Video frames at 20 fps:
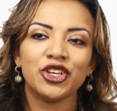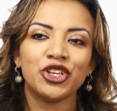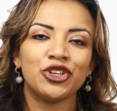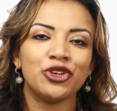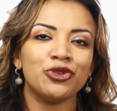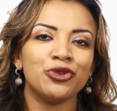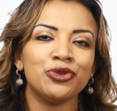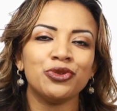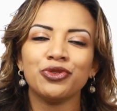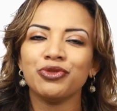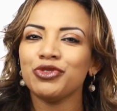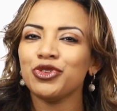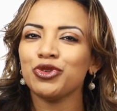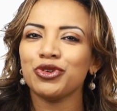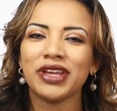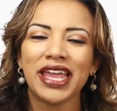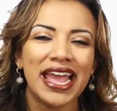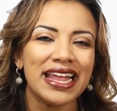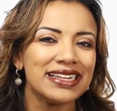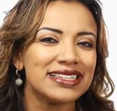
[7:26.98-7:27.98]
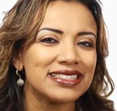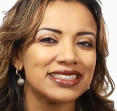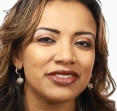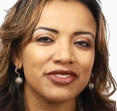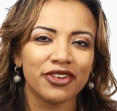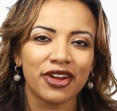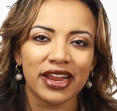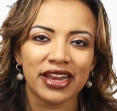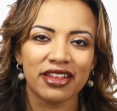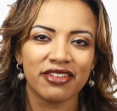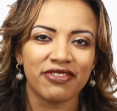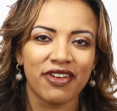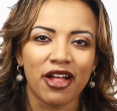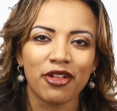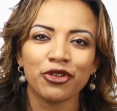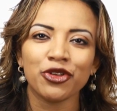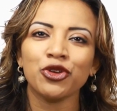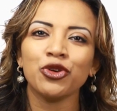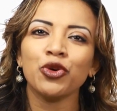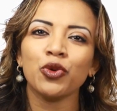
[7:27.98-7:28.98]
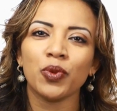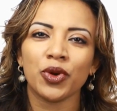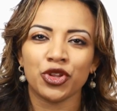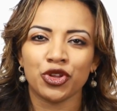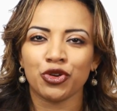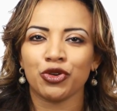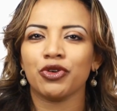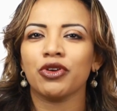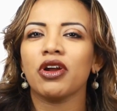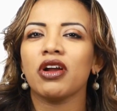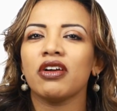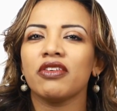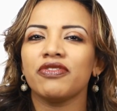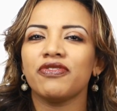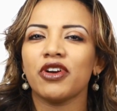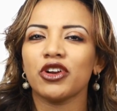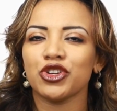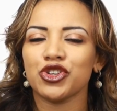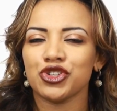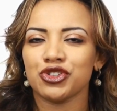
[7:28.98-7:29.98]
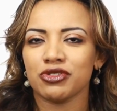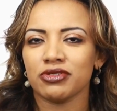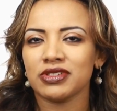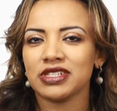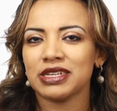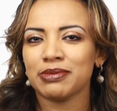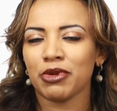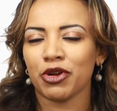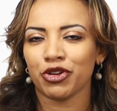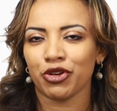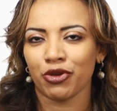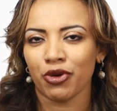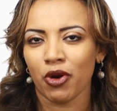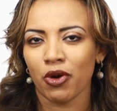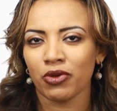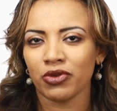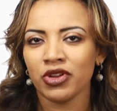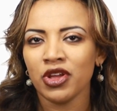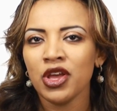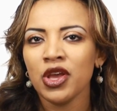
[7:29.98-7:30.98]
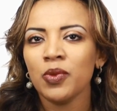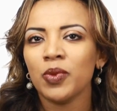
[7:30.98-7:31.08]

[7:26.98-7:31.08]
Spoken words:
you can't deliver any value when you're a functional team on your own.